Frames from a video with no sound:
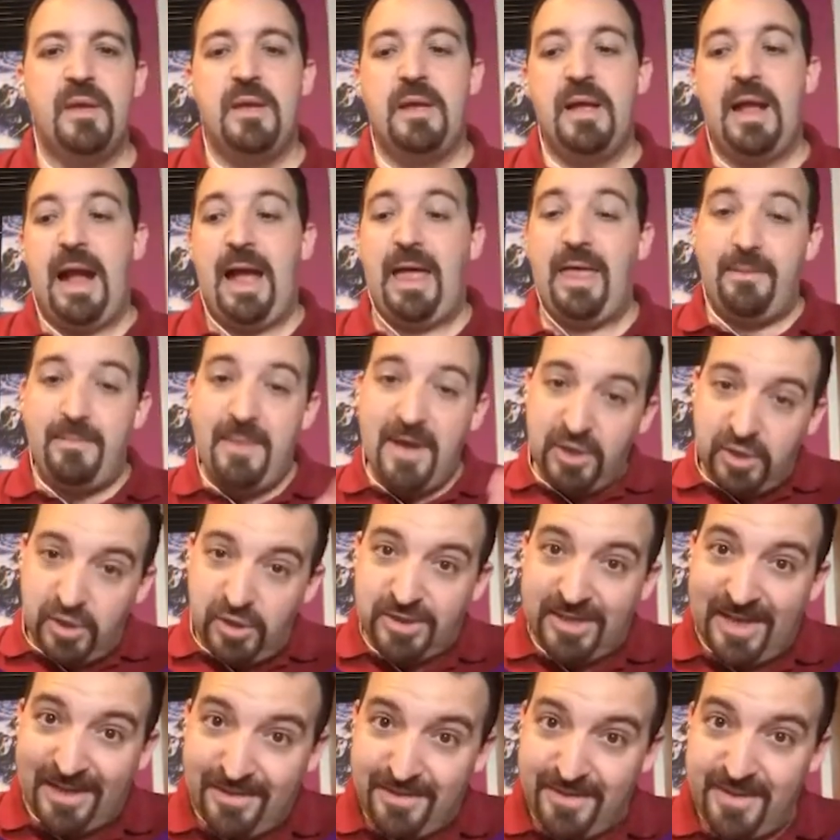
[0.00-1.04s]
And I
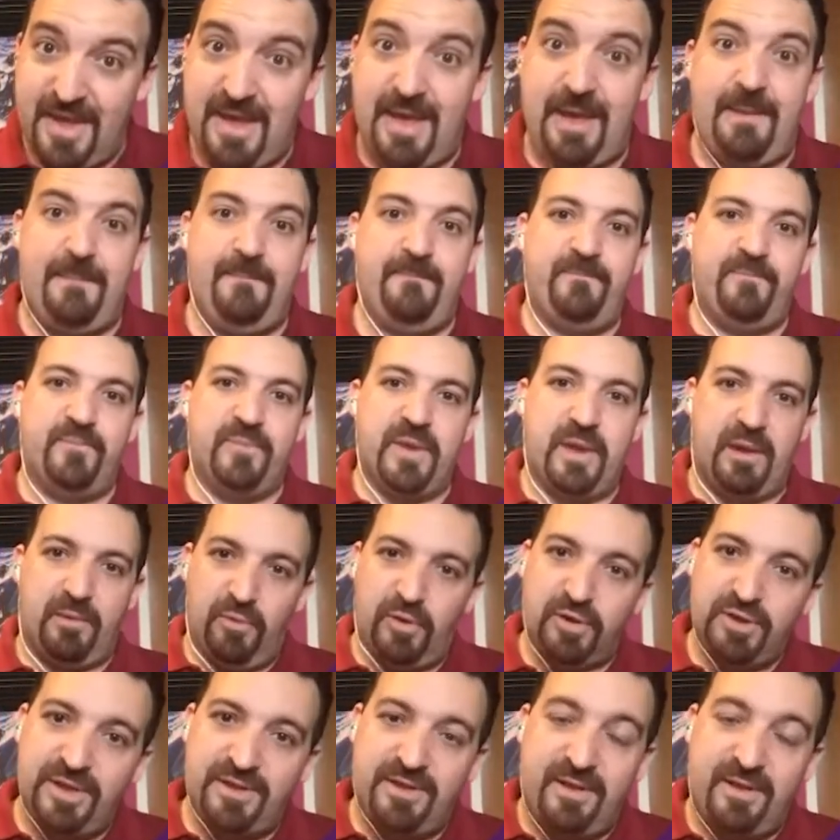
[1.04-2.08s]
know that
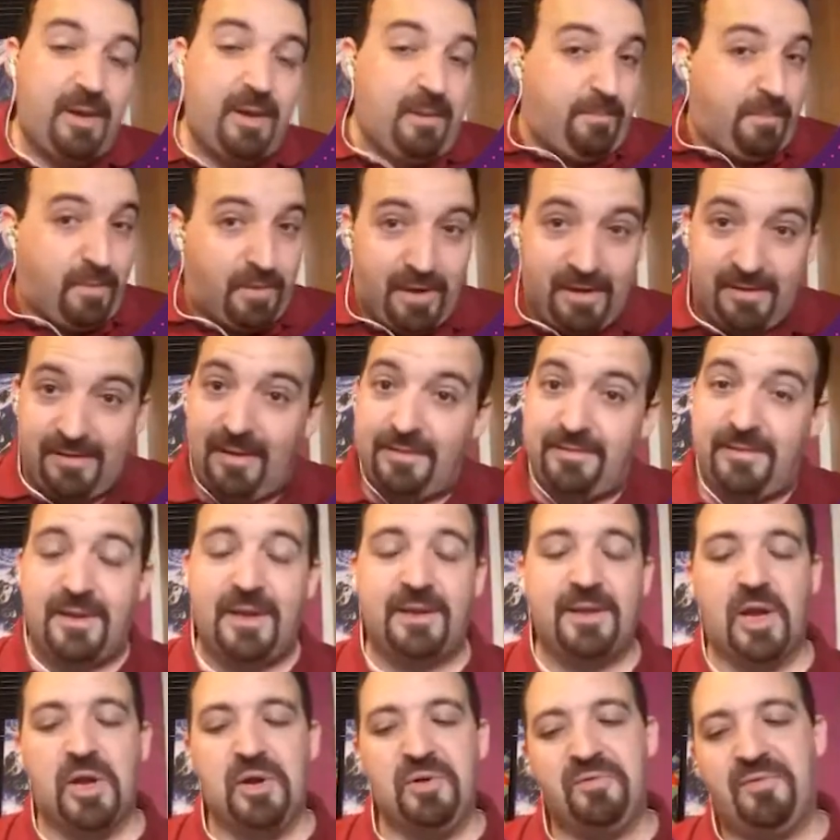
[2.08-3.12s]
because in this
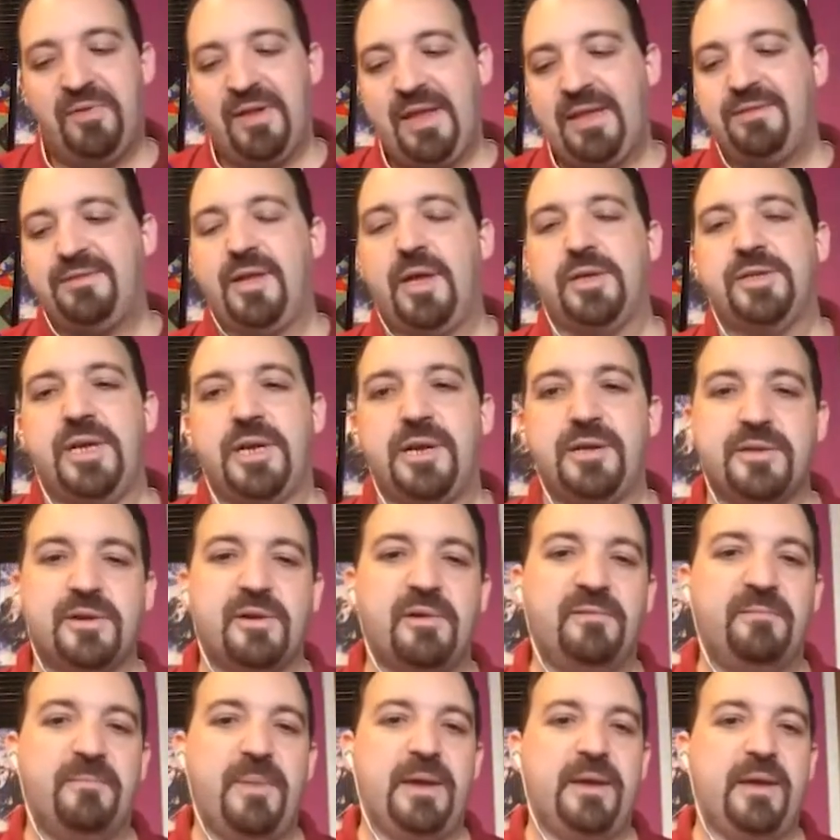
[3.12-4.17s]
conference, that
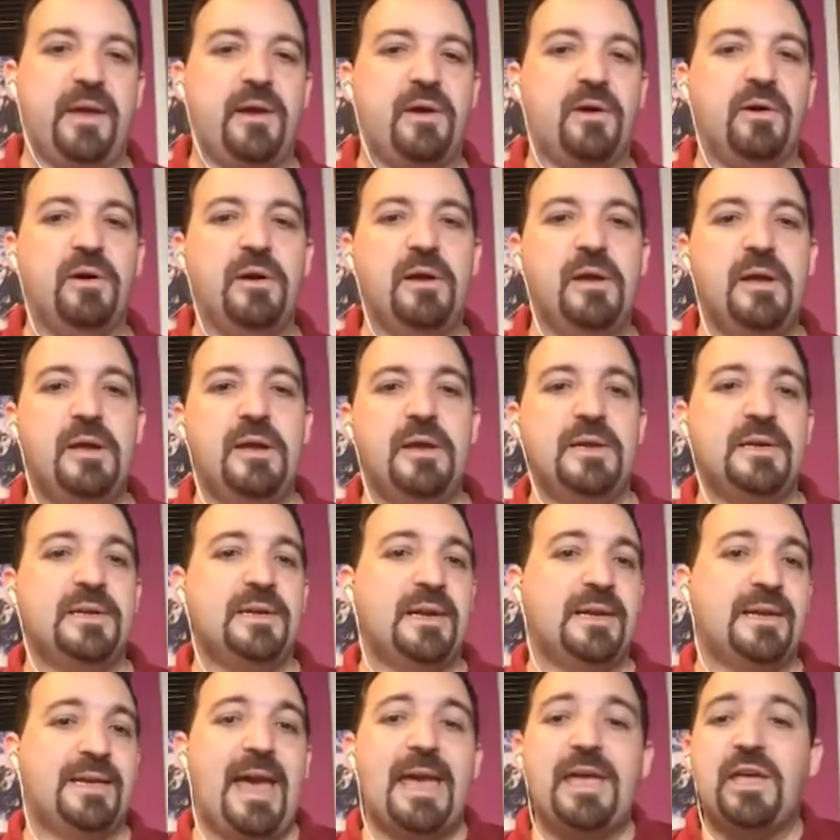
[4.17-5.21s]
we need to
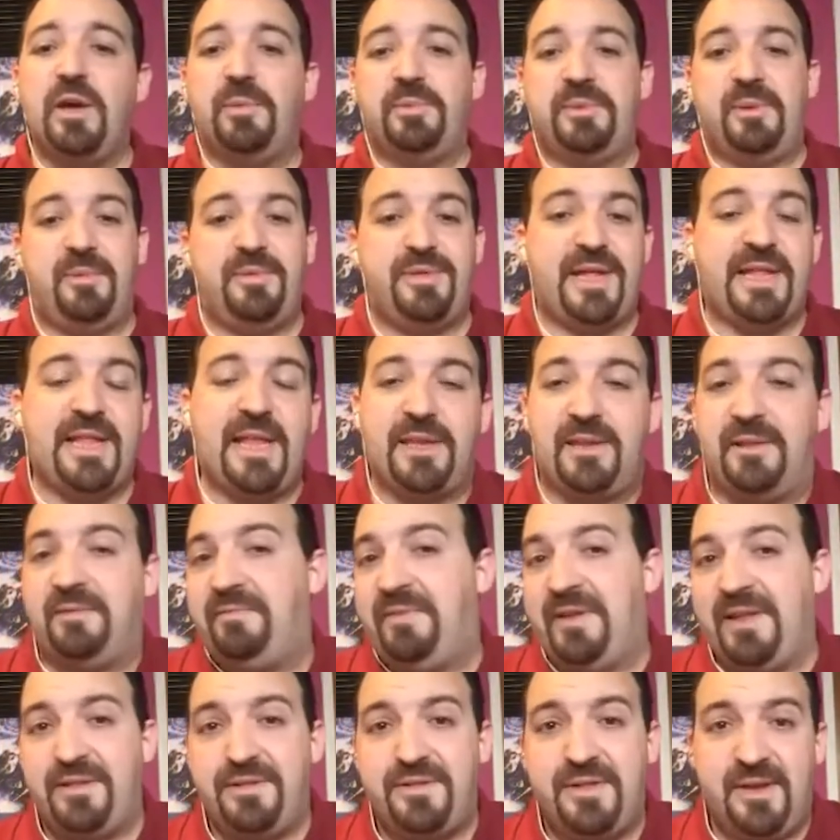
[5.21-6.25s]
optimize resource
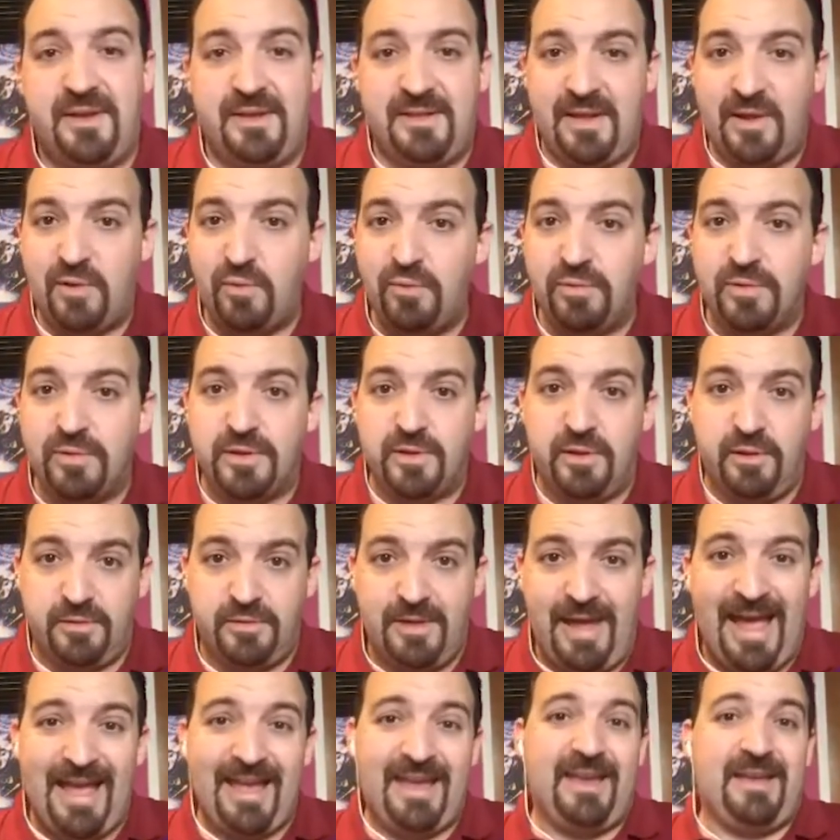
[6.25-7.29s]
transfer. We need to
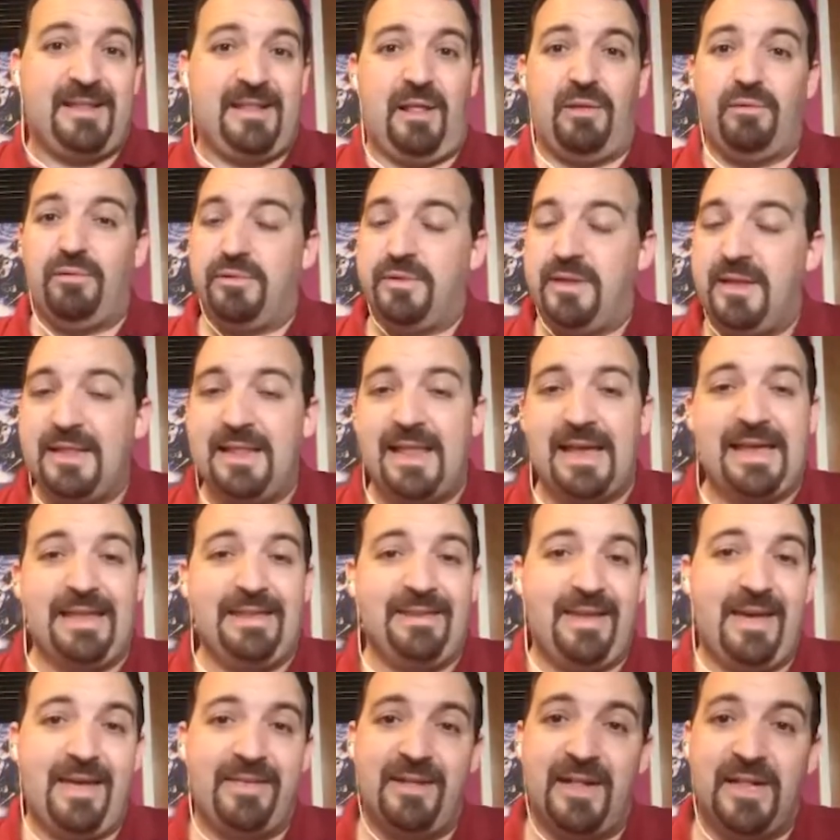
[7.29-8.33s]
reduce the amount of
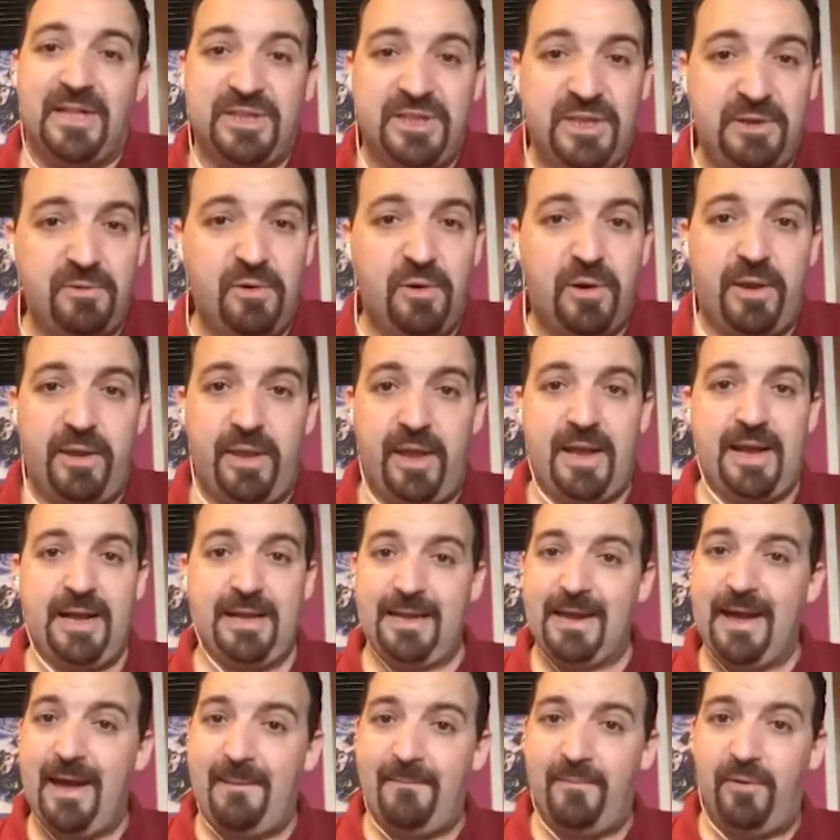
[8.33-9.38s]
files that we
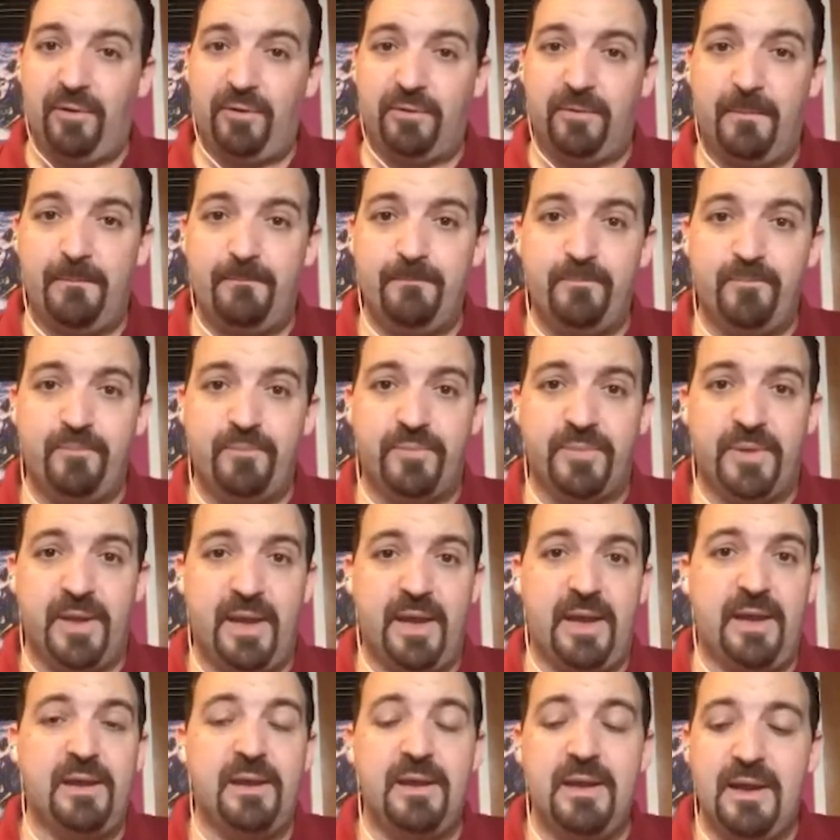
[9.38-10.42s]
download from the
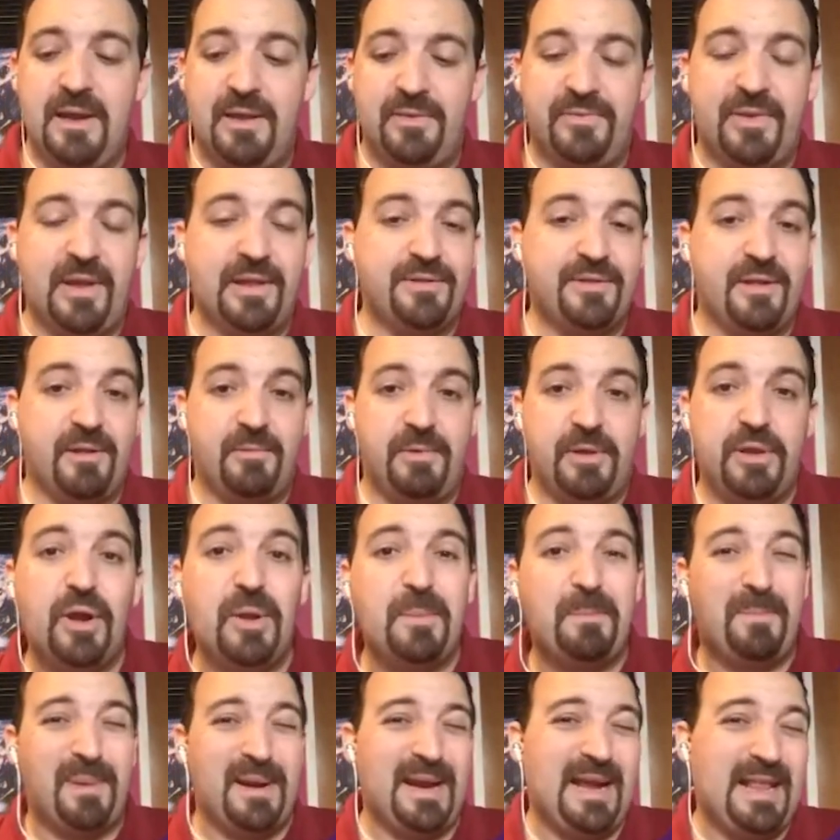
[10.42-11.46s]
server so that we
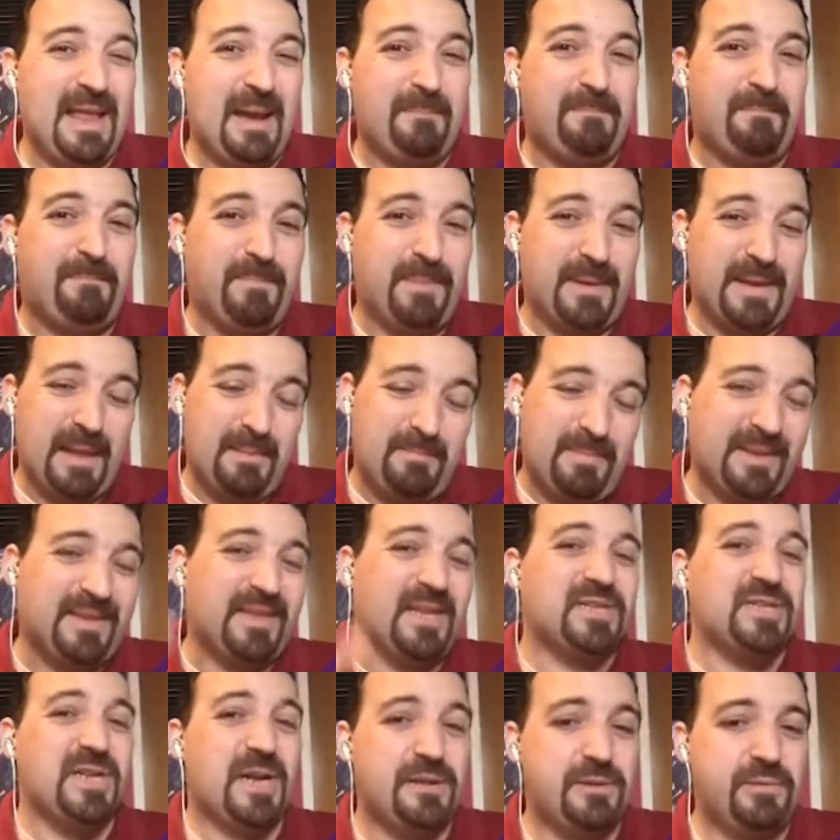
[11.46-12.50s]
can give that
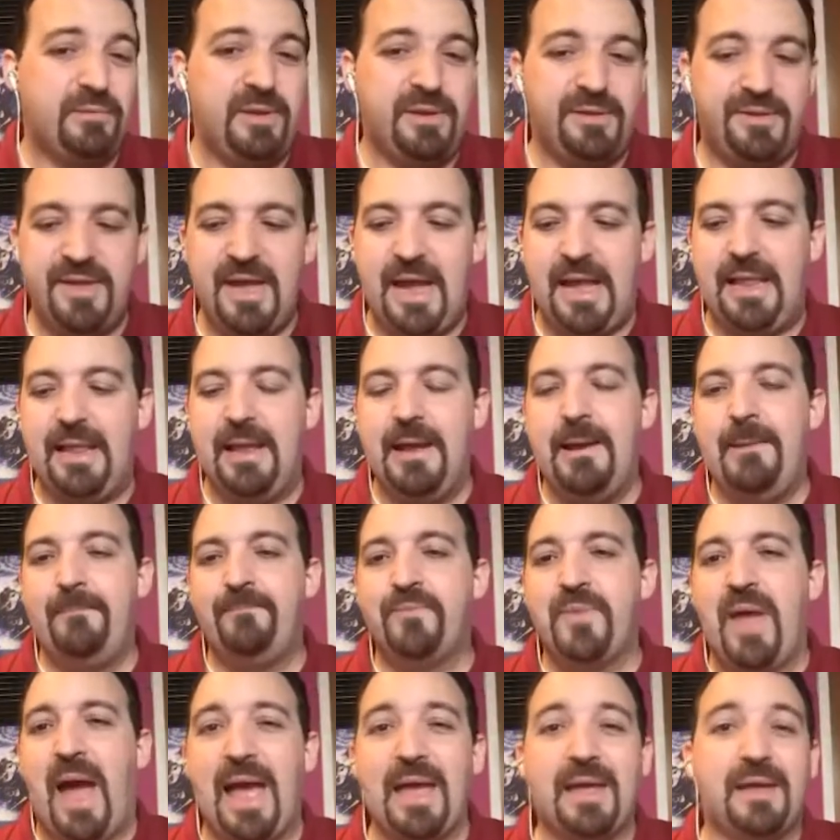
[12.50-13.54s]
first
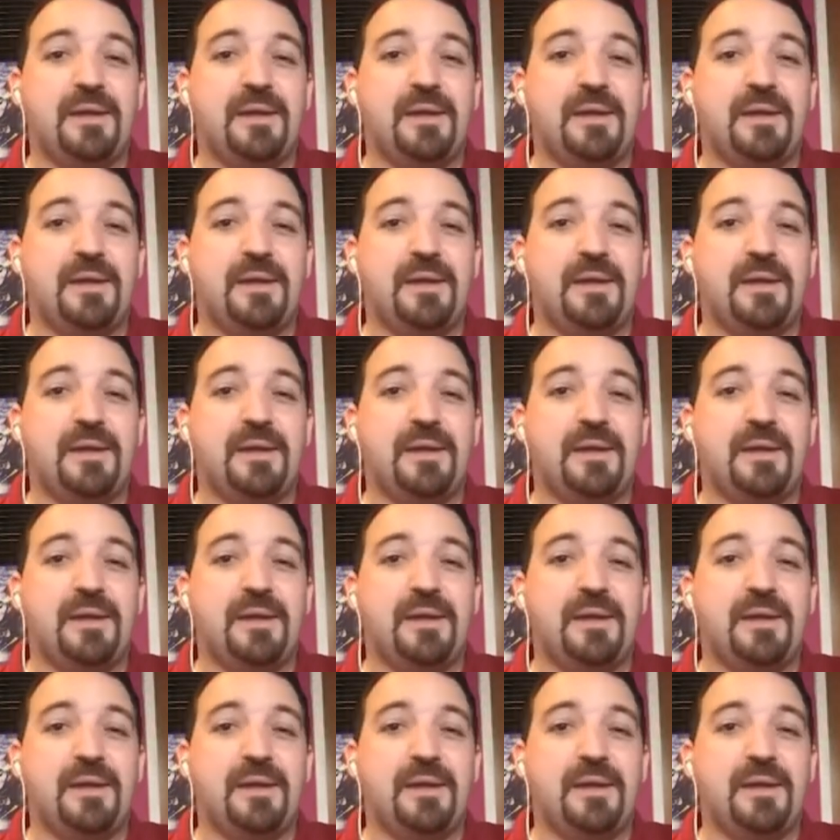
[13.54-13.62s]
paint.